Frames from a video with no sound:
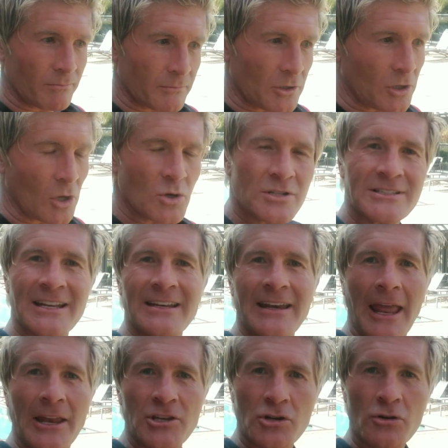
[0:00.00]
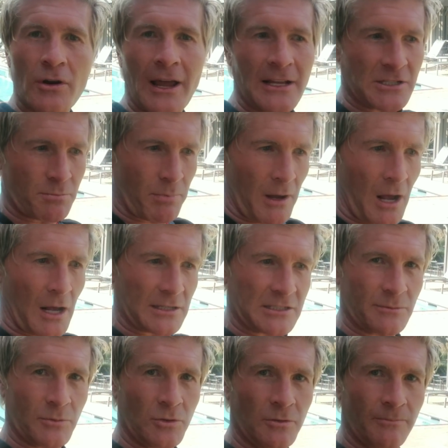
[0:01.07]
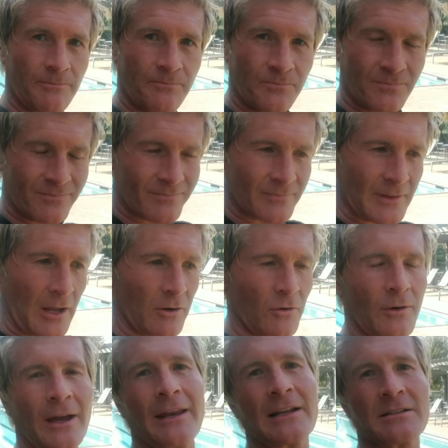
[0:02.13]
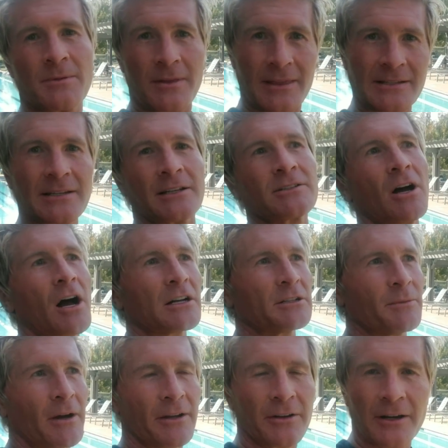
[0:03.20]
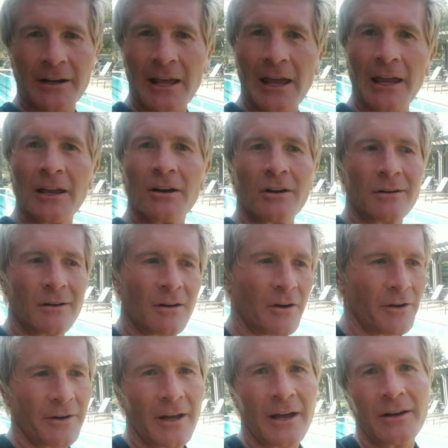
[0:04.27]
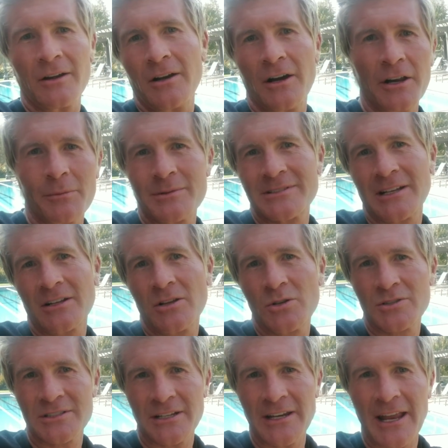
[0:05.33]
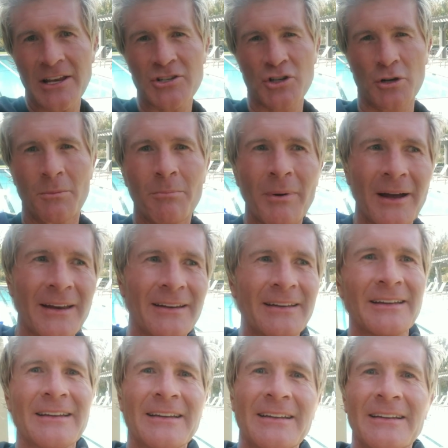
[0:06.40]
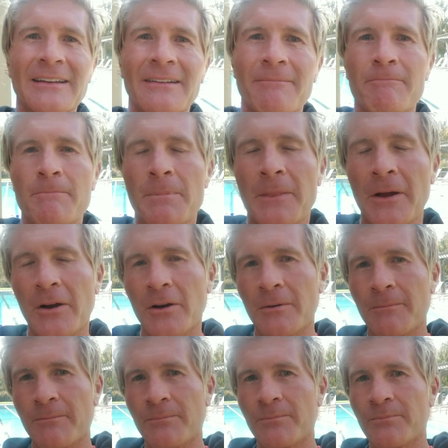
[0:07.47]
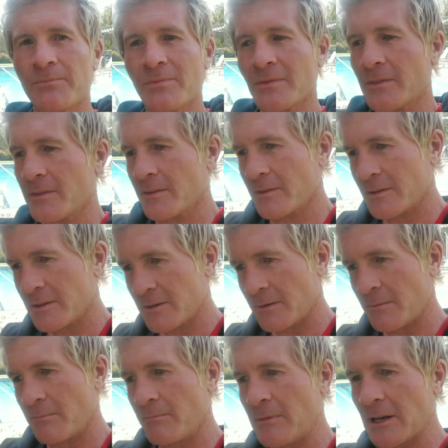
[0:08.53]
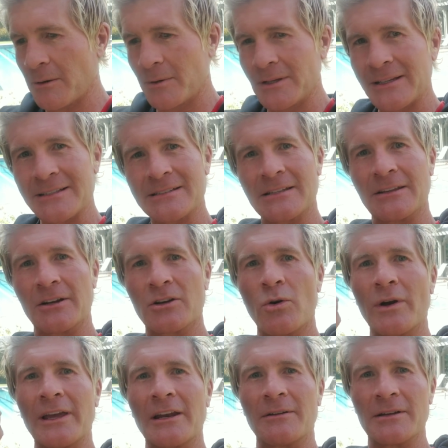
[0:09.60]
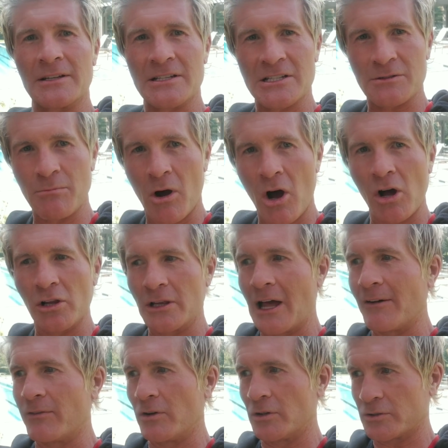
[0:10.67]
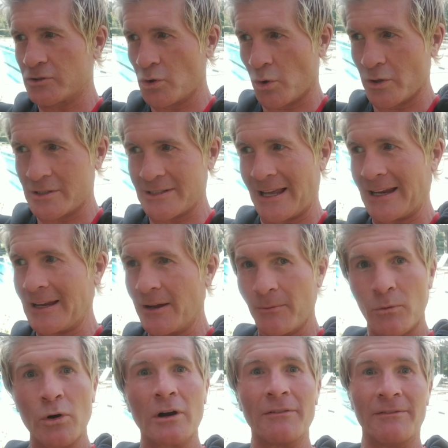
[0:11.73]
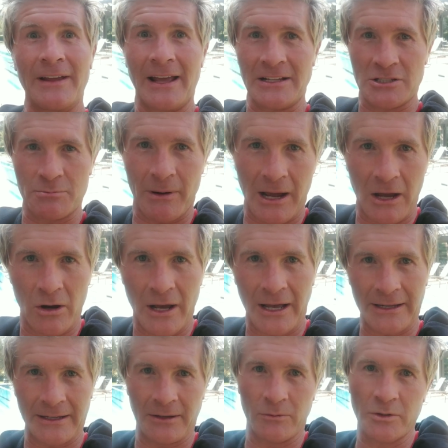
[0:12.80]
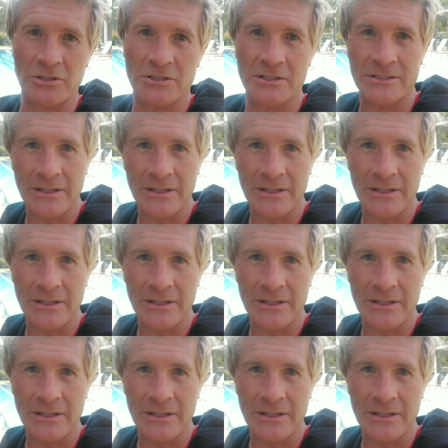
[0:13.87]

close to nature as possible. Now, granted, some of the things I talked about here today are not 100% close to nature, but they're minimalist. They're going in a small level towards like more advanced biohacking, which is